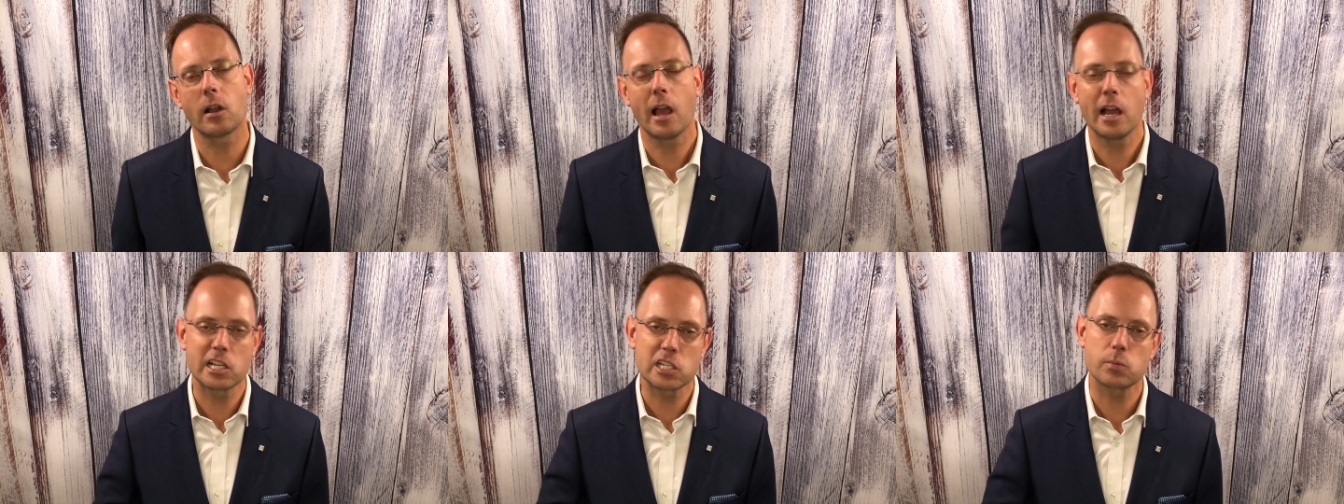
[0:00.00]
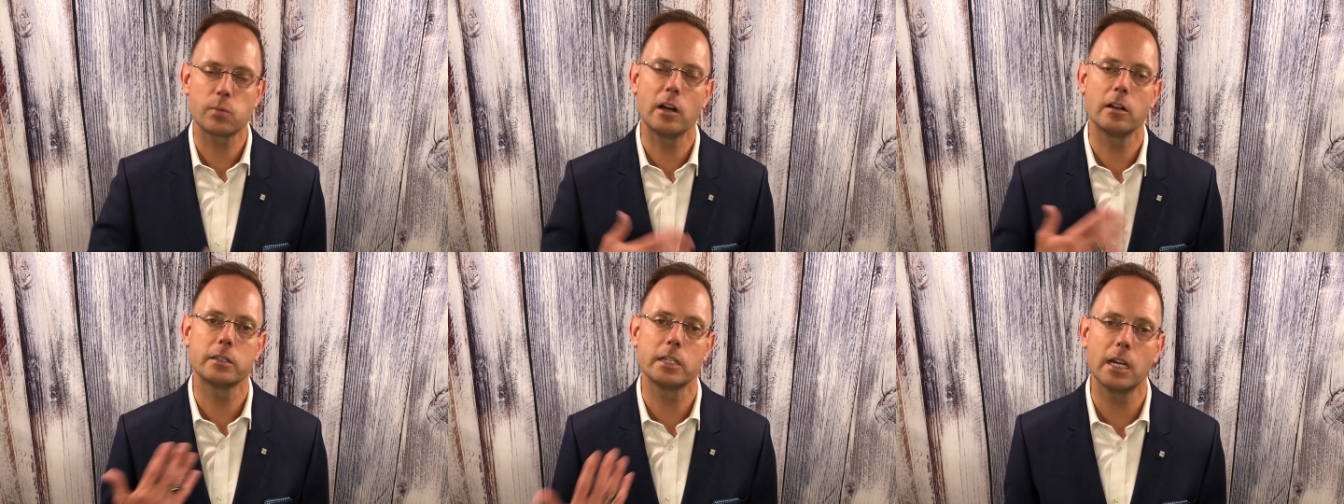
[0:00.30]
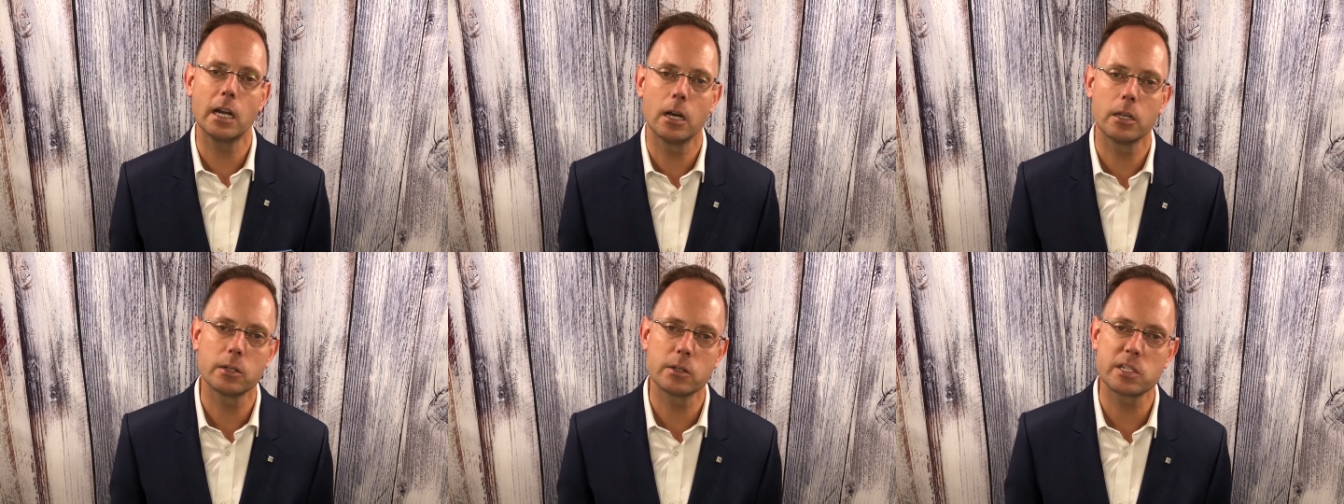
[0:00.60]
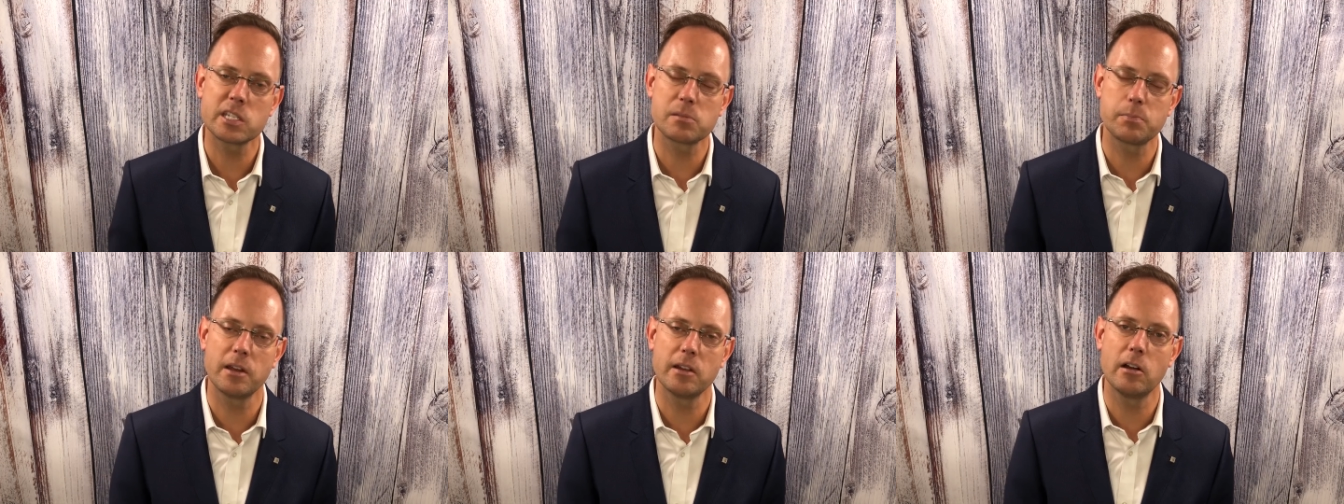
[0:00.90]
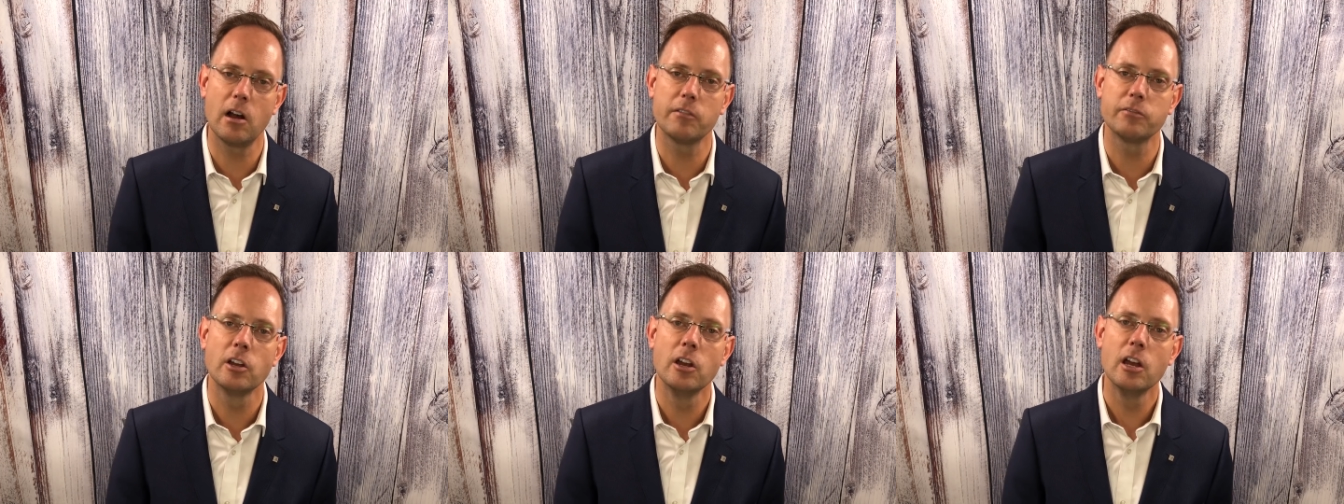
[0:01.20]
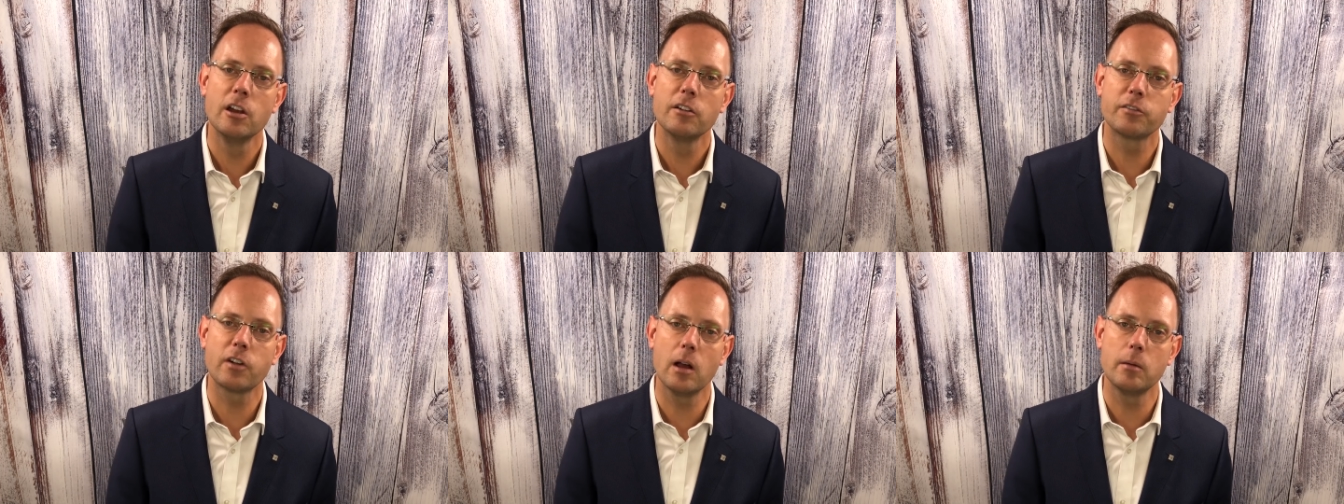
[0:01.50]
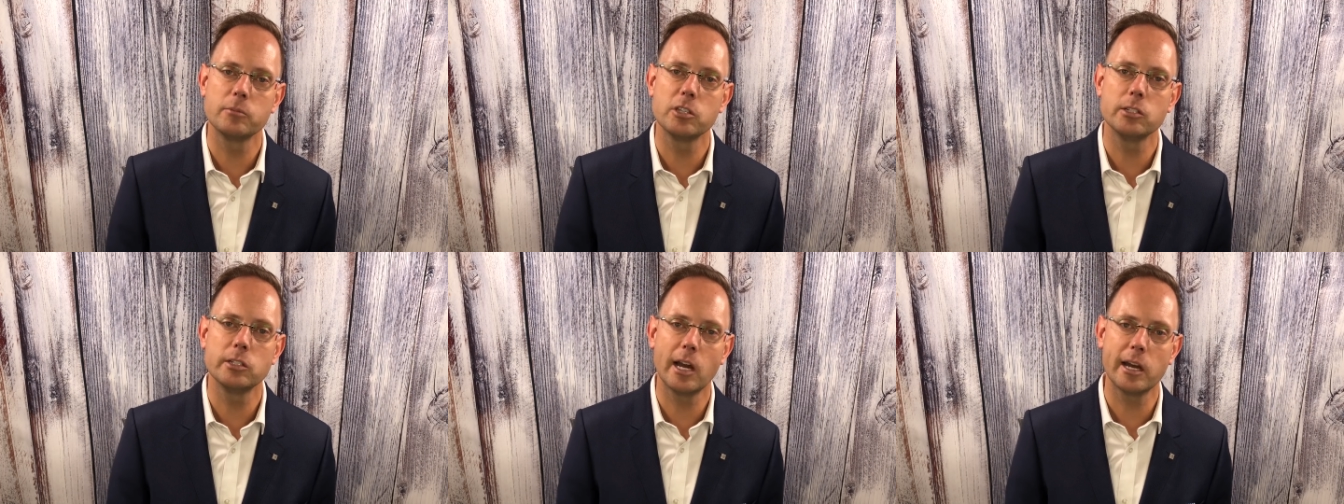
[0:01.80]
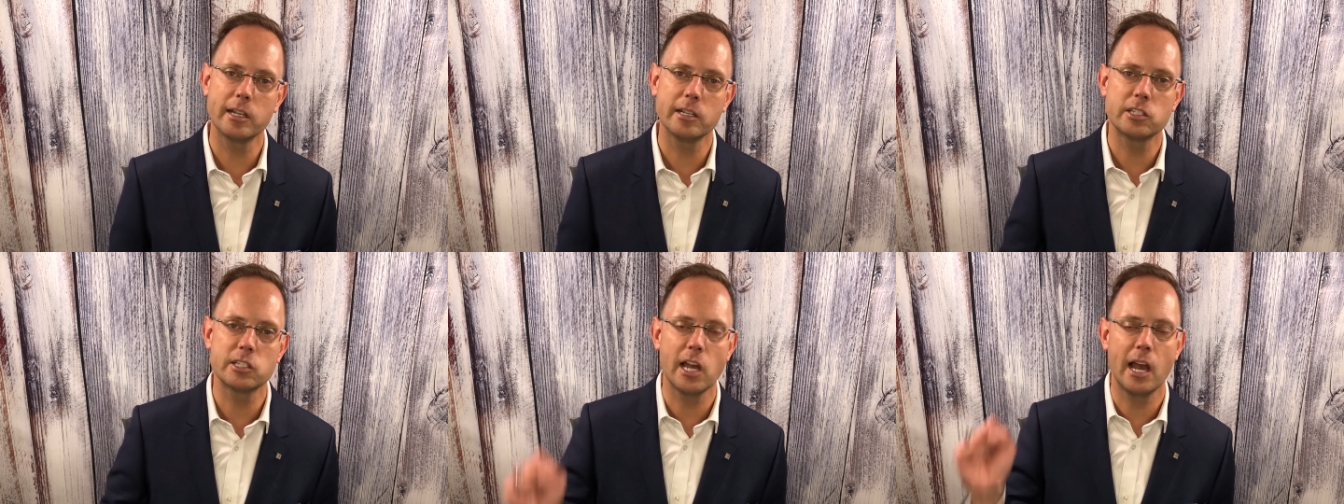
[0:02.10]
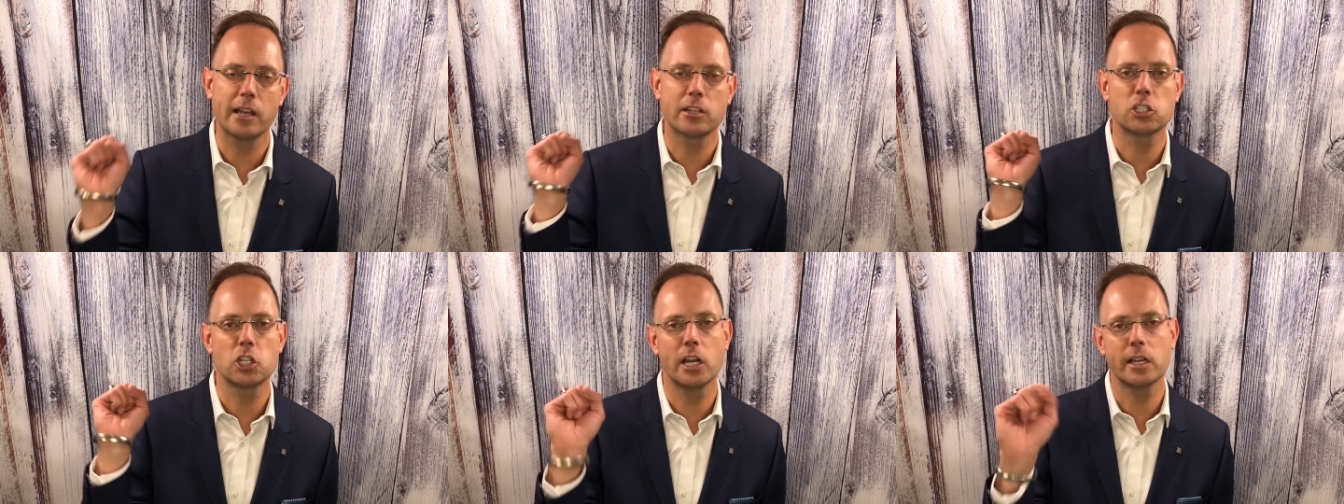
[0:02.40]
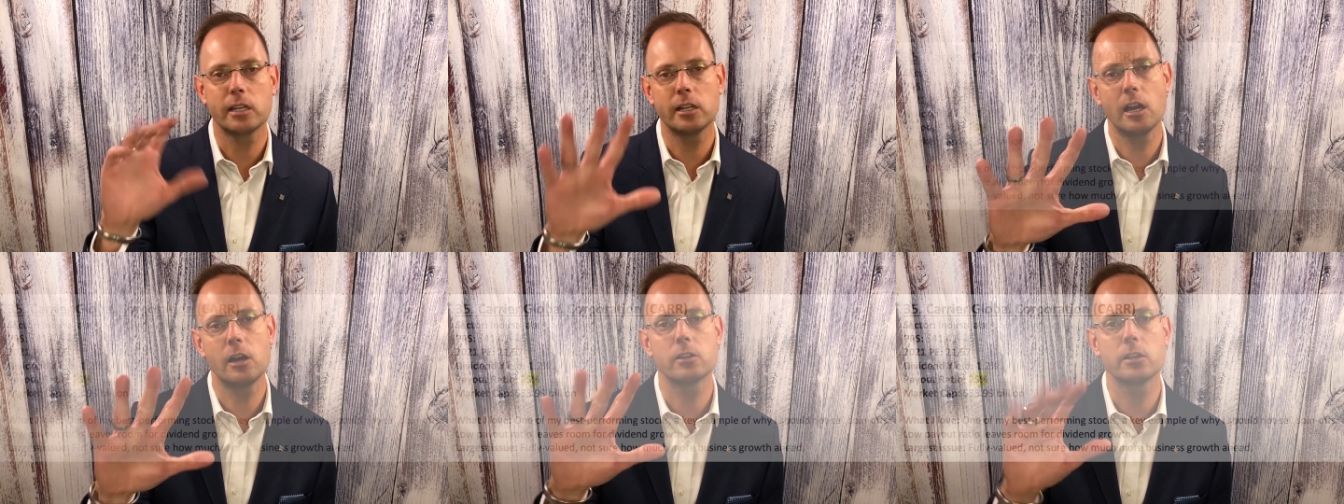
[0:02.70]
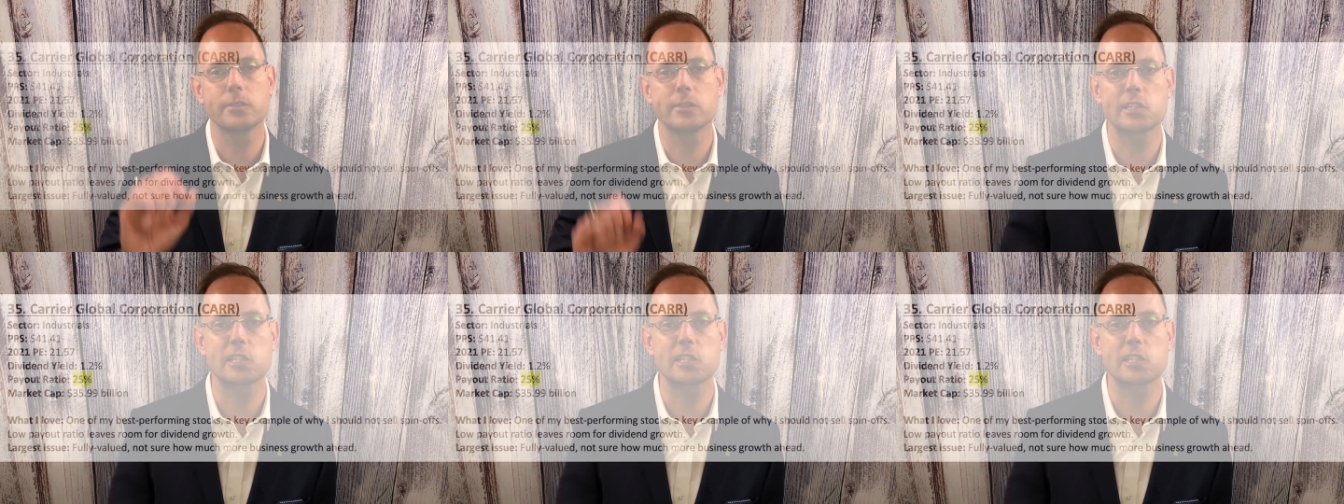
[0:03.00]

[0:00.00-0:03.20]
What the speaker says: as well, the other spinoff from United Tech. Check it out on the